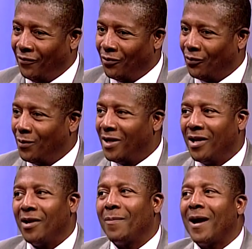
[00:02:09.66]
you're
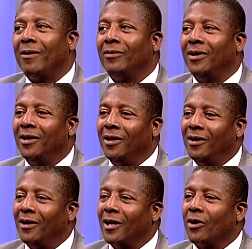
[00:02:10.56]
speaking about
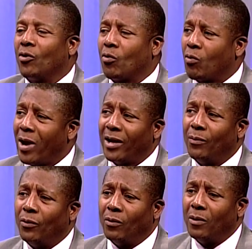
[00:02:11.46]
the
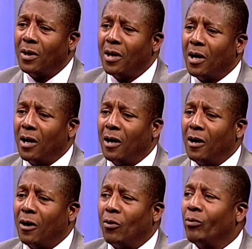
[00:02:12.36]
incredible
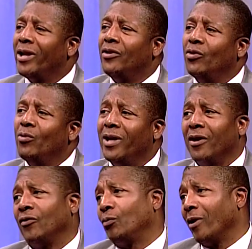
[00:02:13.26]
redoing
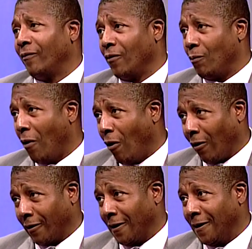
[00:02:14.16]
of Springfield
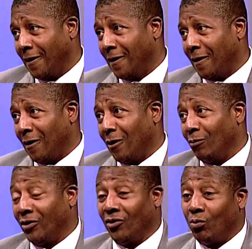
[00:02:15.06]
Park,
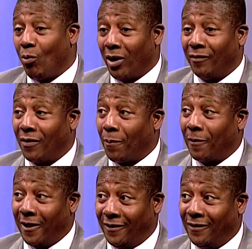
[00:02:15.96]
which is one of the
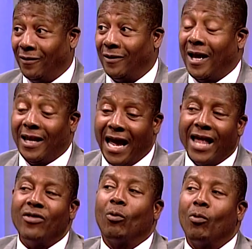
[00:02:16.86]
places,
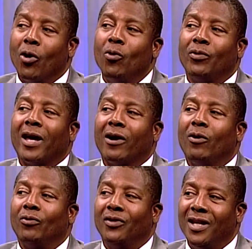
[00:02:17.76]
and the road that
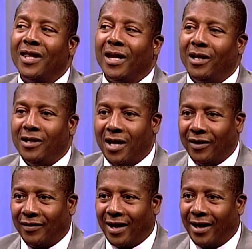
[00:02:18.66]
goes in there,
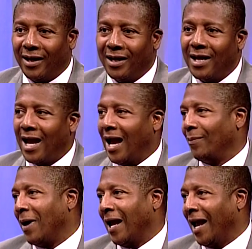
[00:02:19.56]
yes, I had
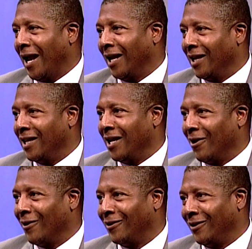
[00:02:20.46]
my hand in
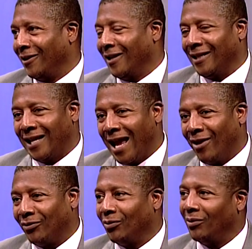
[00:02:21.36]
there at the
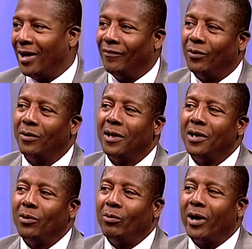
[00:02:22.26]
council level
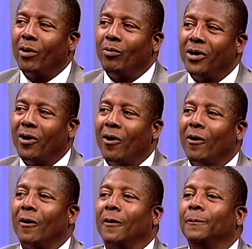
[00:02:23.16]
where we
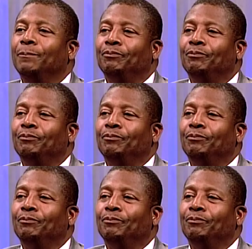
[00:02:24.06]
are